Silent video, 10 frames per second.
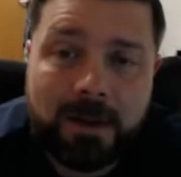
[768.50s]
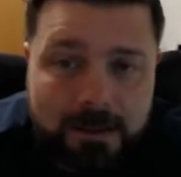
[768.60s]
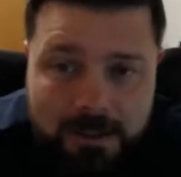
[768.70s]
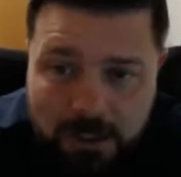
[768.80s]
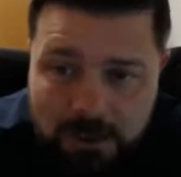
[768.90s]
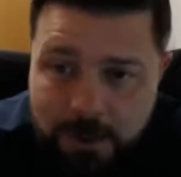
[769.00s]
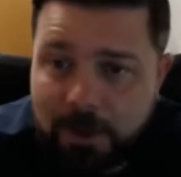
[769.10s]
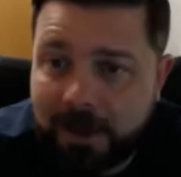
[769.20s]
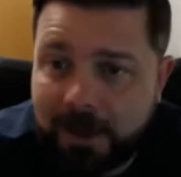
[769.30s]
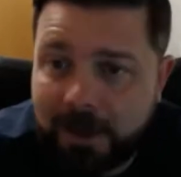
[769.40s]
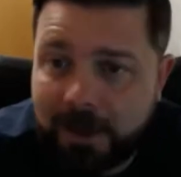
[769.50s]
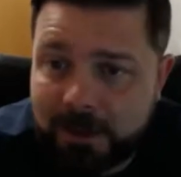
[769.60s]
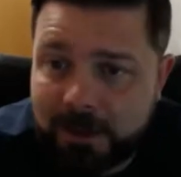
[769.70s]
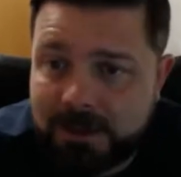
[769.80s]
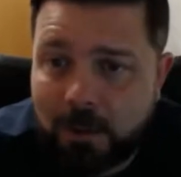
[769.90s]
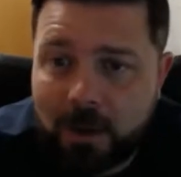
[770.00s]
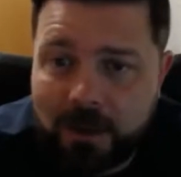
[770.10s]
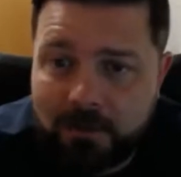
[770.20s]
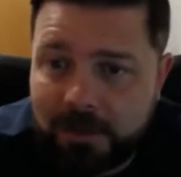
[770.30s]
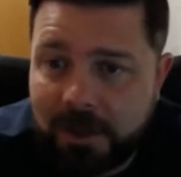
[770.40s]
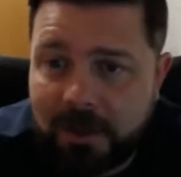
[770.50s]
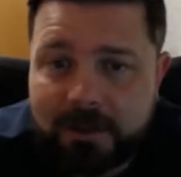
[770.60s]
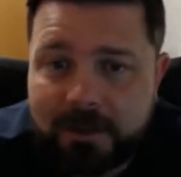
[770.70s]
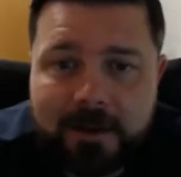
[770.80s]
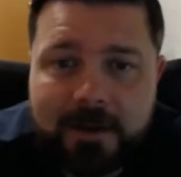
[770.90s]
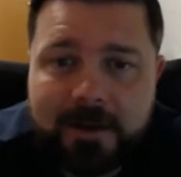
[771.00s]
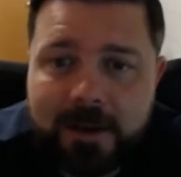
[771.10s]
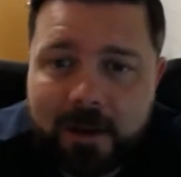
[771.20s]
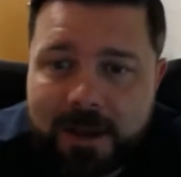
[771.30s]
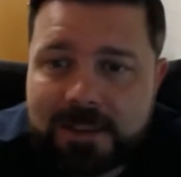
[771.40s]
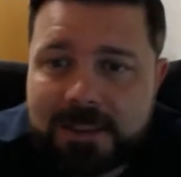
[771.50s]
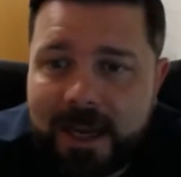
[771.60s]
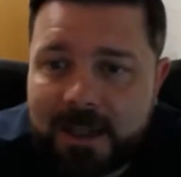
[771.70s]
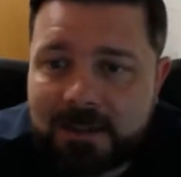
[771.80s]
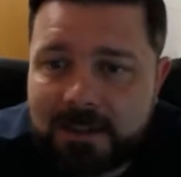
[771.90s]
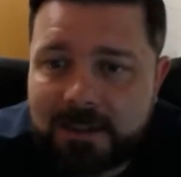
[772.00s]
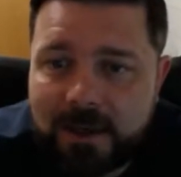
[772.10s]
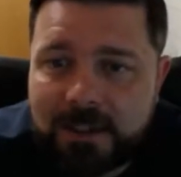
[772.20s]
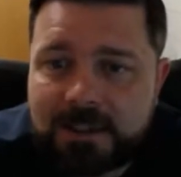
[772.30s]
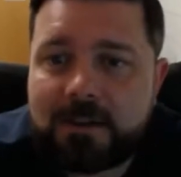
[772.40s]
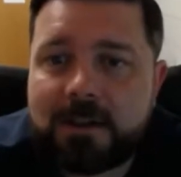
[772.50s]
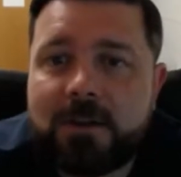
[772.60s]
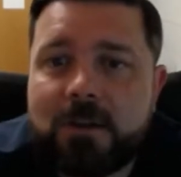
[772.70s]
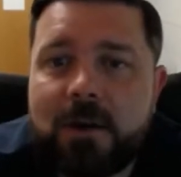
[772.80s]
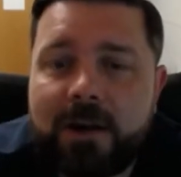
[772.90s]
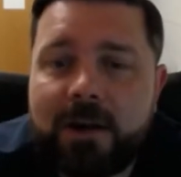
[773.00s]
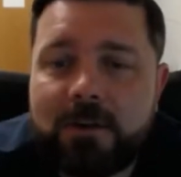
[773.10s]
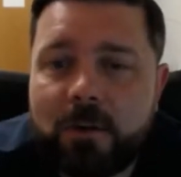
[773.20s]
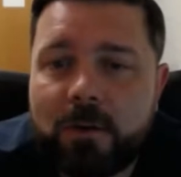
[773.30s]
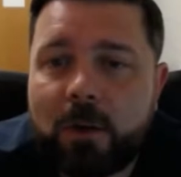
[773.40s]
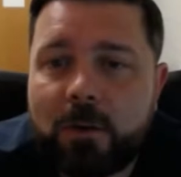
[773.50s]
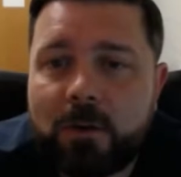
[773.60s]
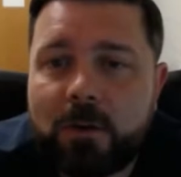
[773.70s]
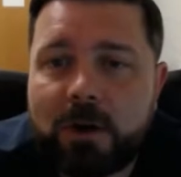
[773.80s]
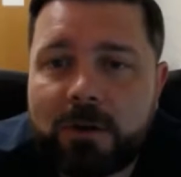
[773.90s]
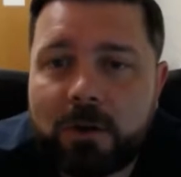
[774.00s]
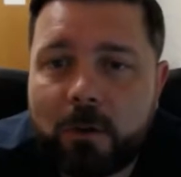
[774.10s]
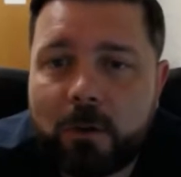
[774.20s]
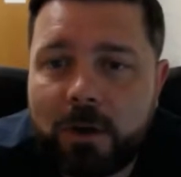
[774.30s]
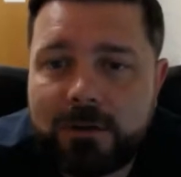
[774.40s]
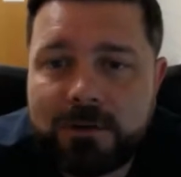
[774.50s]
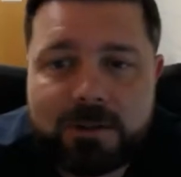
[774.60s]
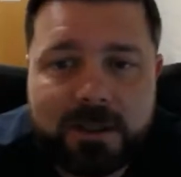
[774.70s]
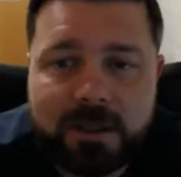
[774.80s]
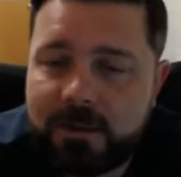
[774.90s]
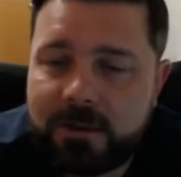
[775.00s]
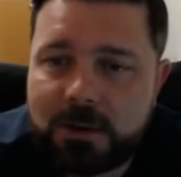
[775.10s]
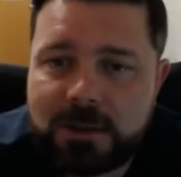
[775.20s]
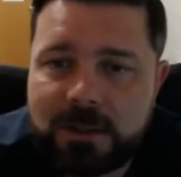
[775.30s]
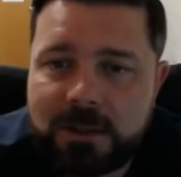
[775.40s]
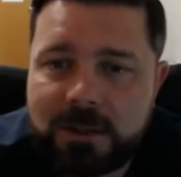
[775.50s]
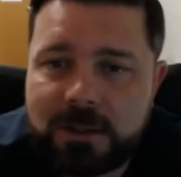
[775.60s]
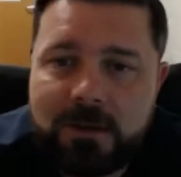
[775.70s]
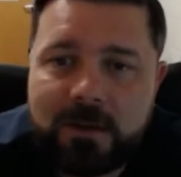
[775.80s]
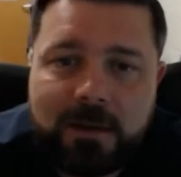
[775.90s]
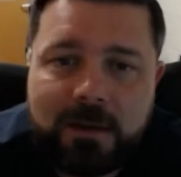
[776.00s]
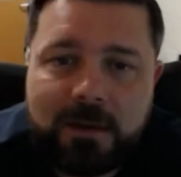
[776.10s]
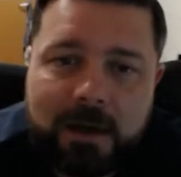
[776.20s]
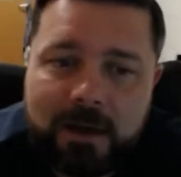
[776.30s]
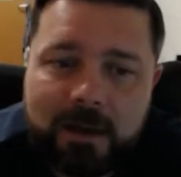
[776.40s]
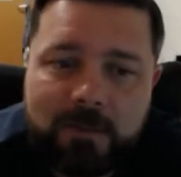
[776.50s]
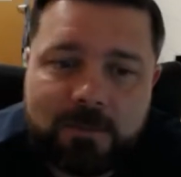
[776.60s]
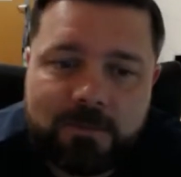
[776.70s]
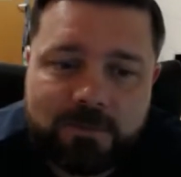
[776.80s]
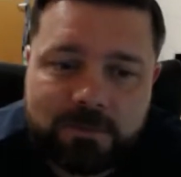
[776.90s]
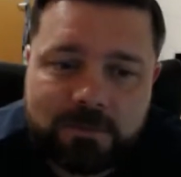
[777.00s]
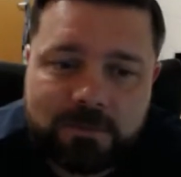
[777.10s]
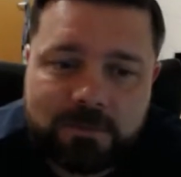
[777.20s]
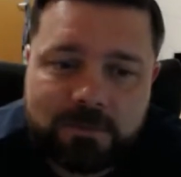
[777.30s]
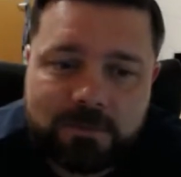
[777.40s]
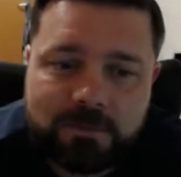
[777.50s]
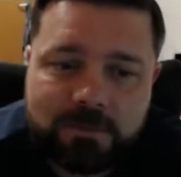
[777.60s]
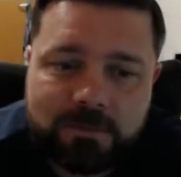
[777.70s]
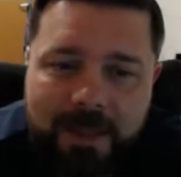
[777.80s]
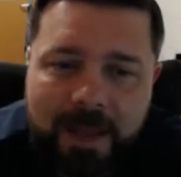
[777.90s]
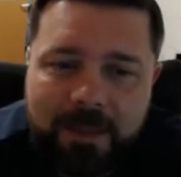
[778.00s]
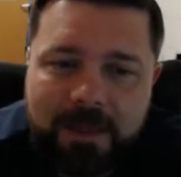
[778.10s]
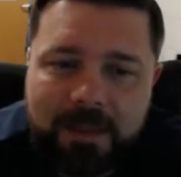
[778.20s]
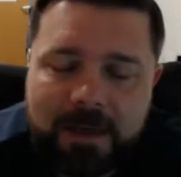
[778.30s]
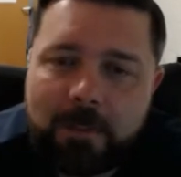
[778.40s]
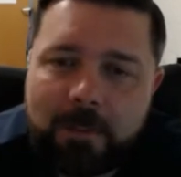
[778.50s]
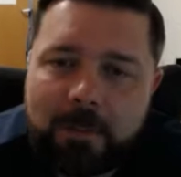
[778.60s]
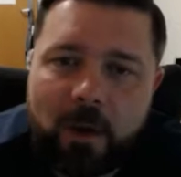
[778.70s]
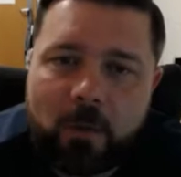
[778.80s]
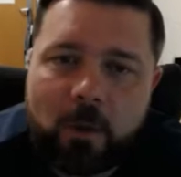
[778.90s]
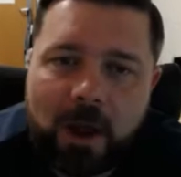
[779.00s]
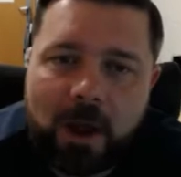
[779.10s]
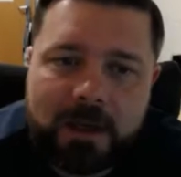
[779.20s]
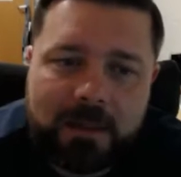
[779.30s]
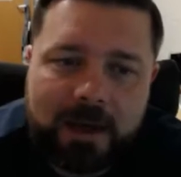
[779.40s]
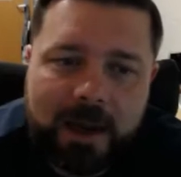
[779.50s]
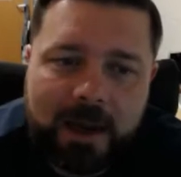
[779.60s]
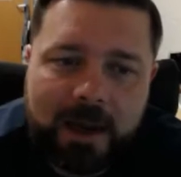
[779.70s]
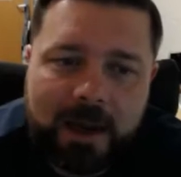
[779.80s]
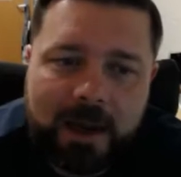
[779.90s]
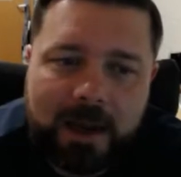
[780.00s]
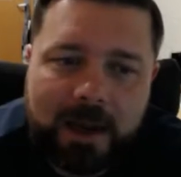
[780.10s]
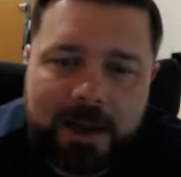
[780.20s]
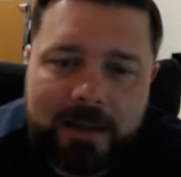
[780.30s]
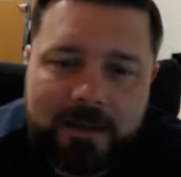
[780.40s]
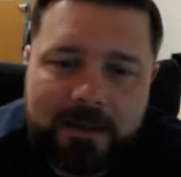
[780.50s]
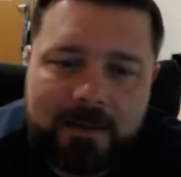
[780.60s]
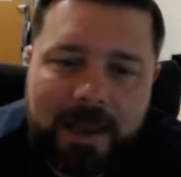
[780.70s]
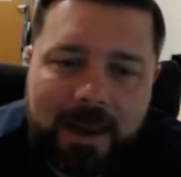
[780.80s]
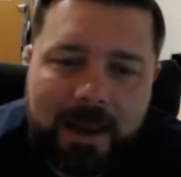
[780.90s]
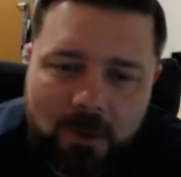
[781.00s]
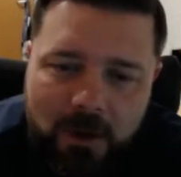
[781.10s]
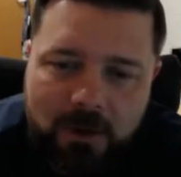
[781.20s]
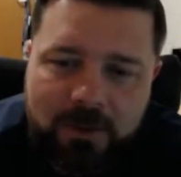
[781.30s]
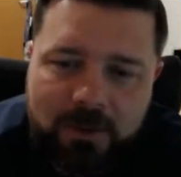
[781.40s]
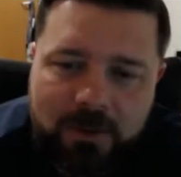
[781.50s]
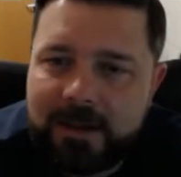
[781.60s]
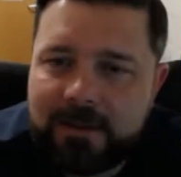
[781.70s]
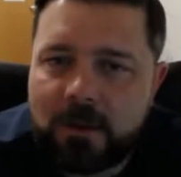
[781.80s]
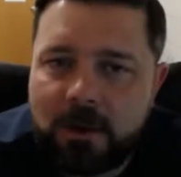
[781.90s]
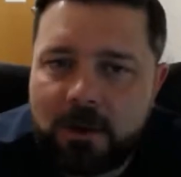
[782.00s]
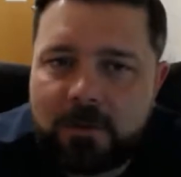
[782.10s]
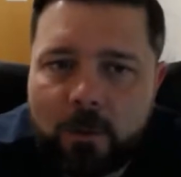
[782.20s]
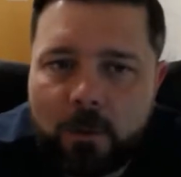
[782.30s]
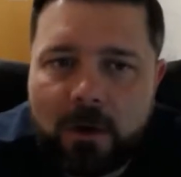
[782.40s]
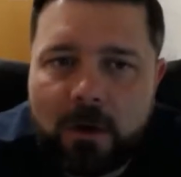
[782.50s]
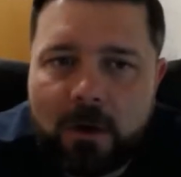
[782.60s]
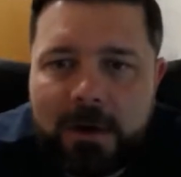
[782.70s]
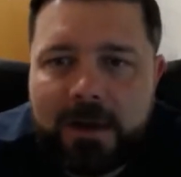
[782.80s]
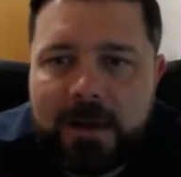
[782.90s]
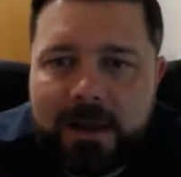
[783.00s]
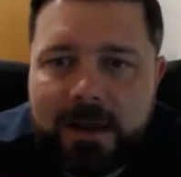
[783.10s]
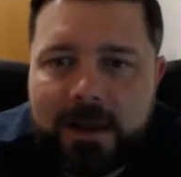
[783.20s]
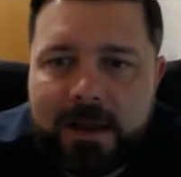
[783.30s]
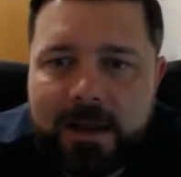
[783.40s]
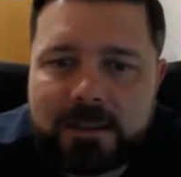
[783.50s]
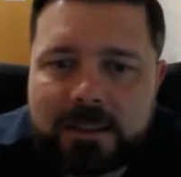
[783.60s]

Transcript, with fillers: she knows people on campus, so all the you know ins and outs that don't necessarily do have to do with what we're doing on the court, she can get those done. Um, but I, I think the number one quality that I I have learned that I need to look for is